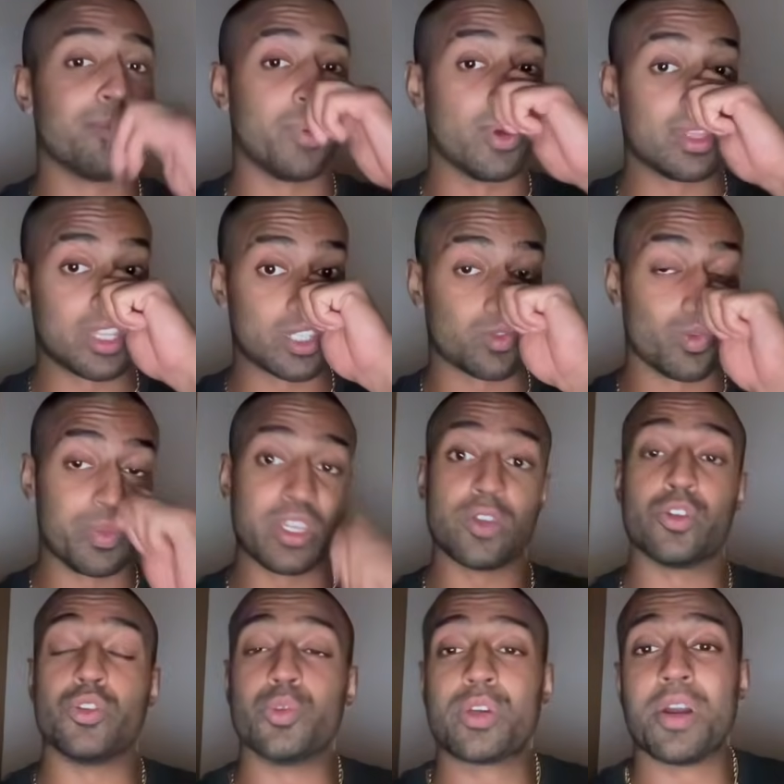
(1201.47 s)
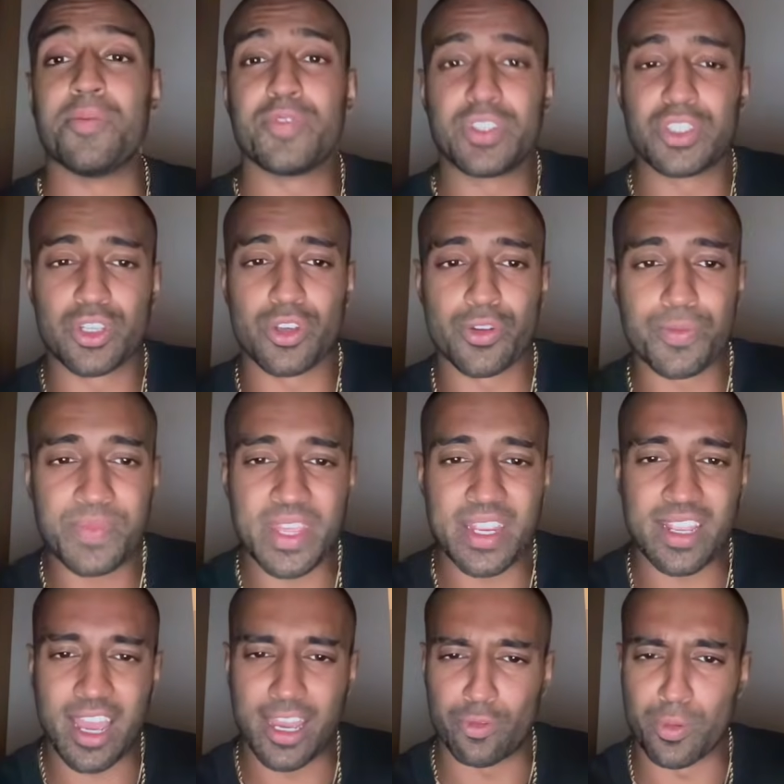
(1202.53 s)
point, this will be your new comfort zone. And
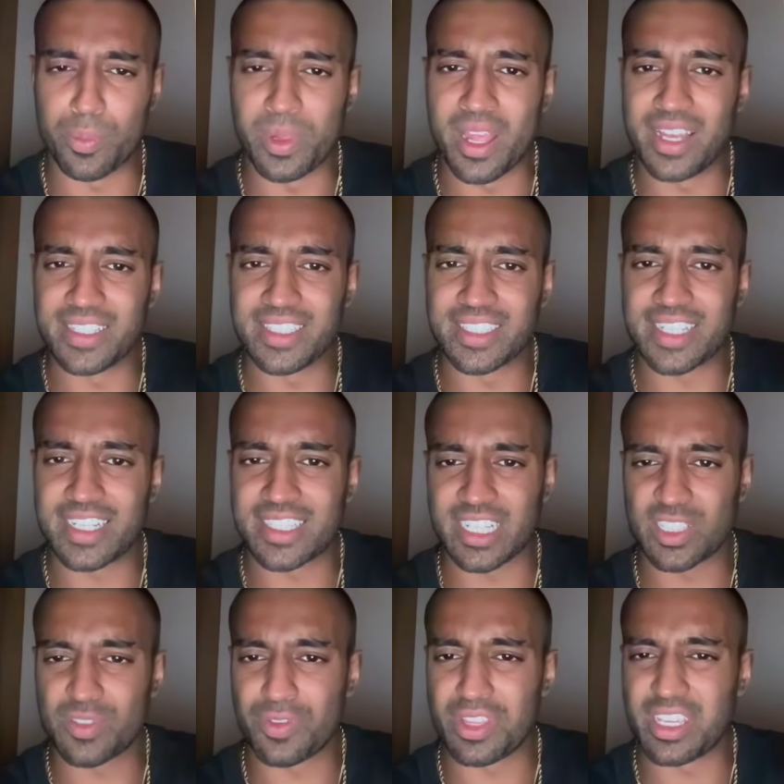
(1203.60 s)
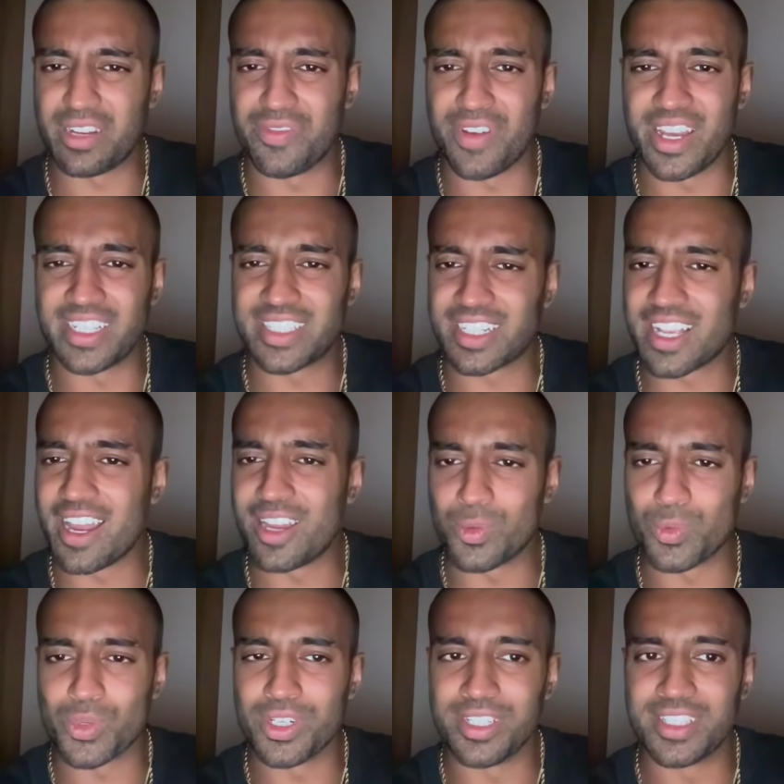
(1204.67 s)
Kyle replies and says, thanks for the advice and kind
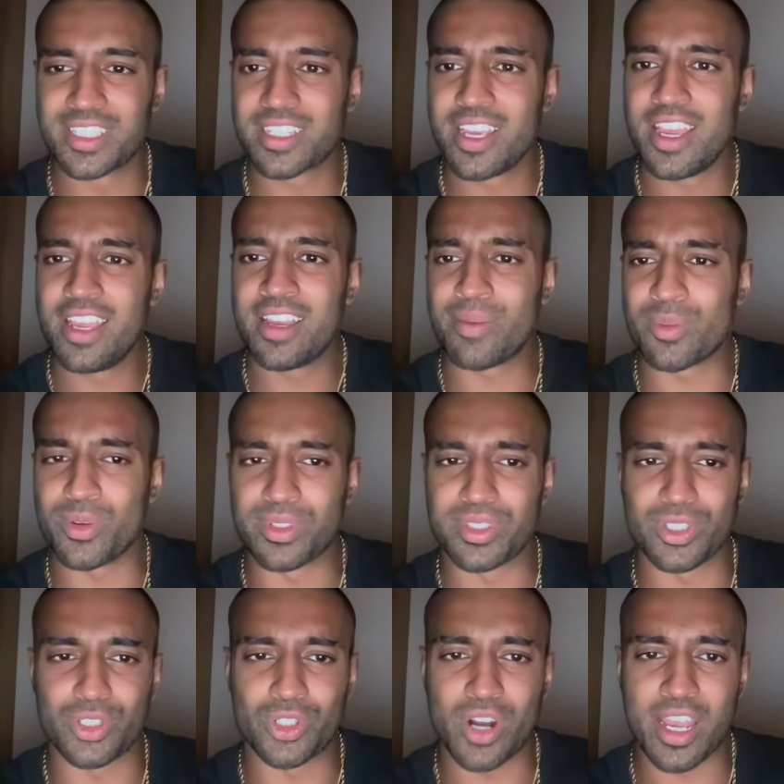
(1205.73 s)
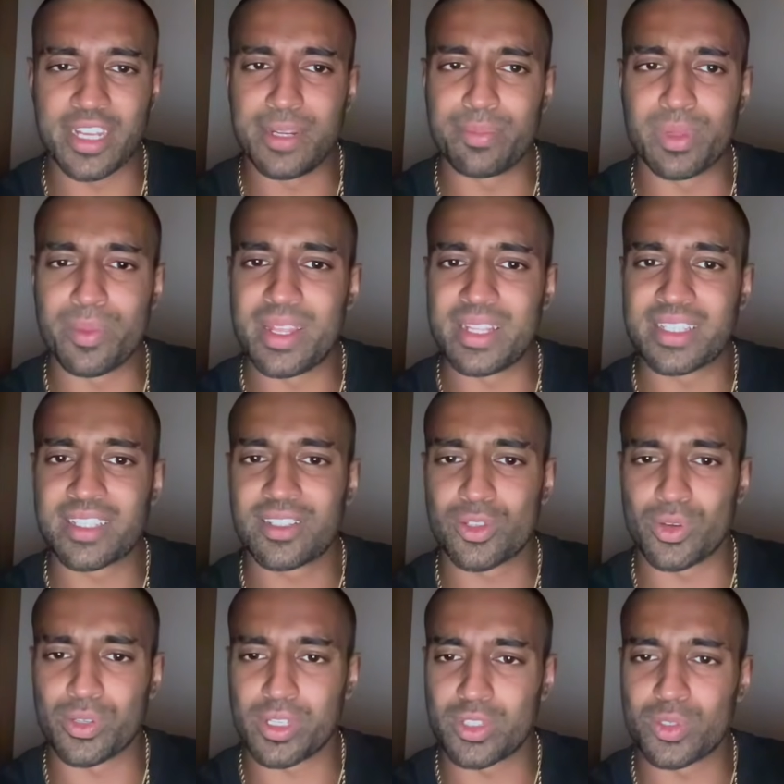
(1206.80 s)
words. I'm going to try and implement
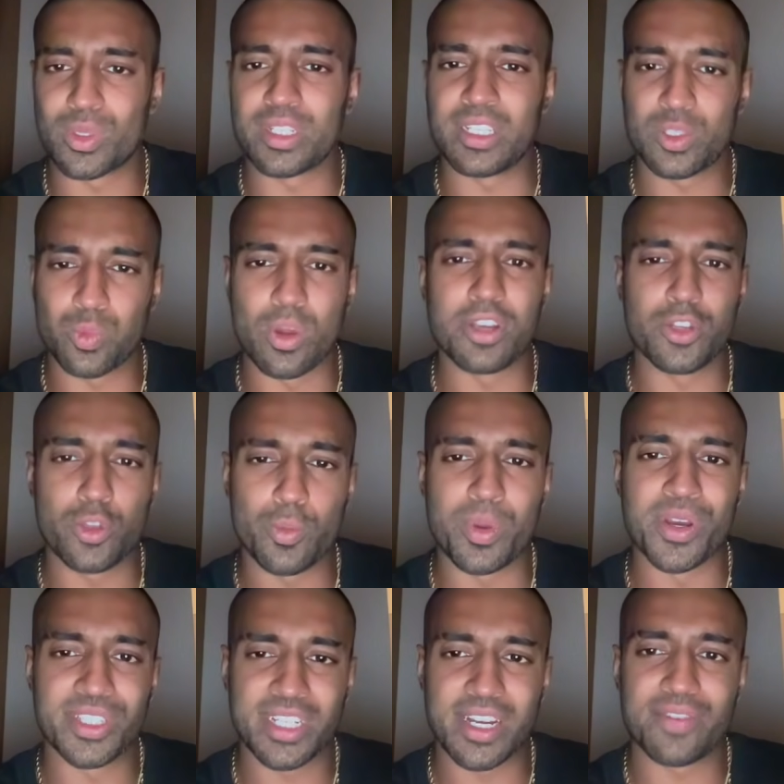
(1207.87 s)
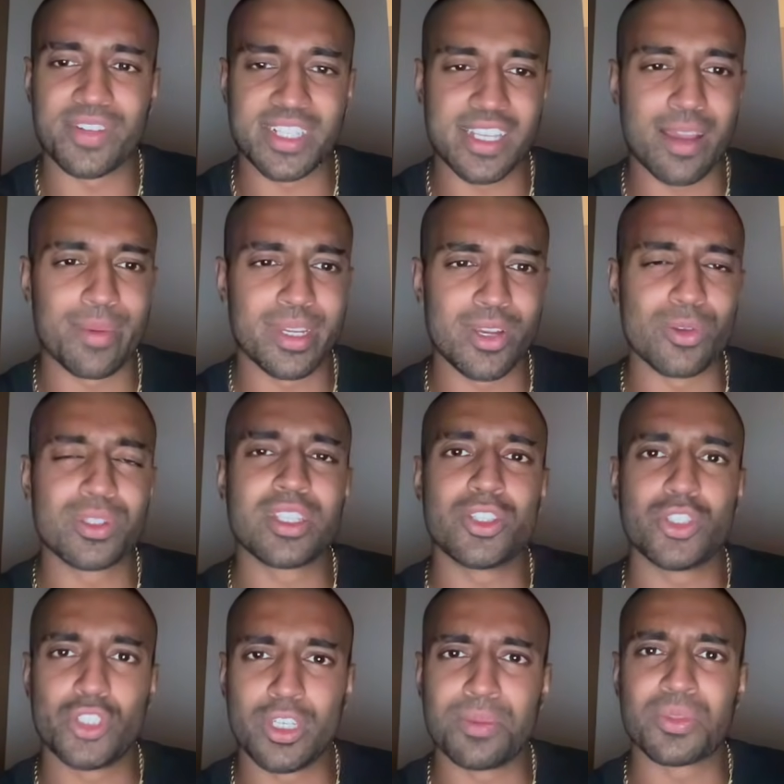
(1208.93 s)
talking to at least one new person every time I go to the gym